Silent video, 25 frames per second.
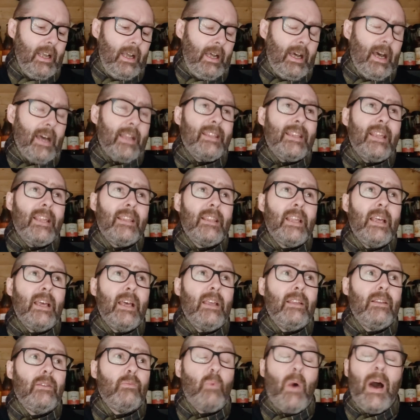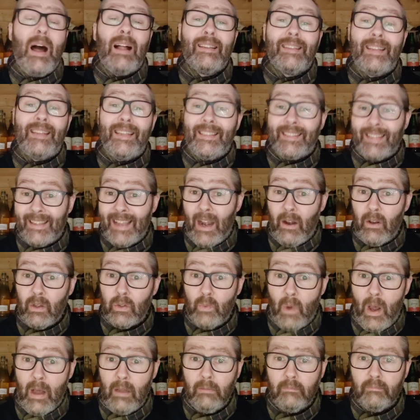I think there's wild yeast in there as
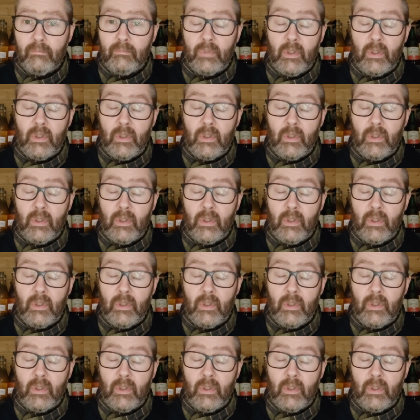well,